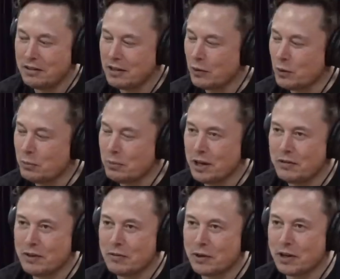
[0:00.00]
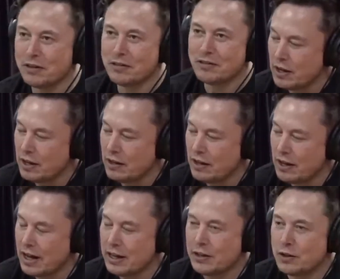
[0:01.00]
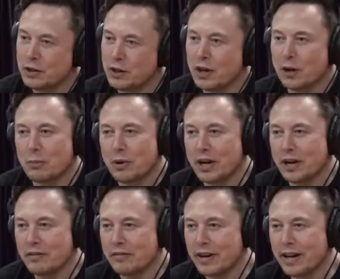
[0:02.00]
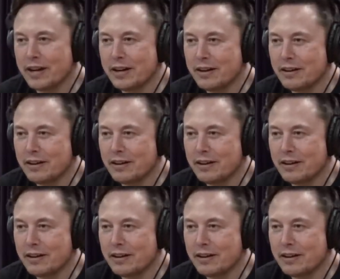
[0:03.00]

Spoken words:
a replayed memory. How do you know you're not a brain in a vat?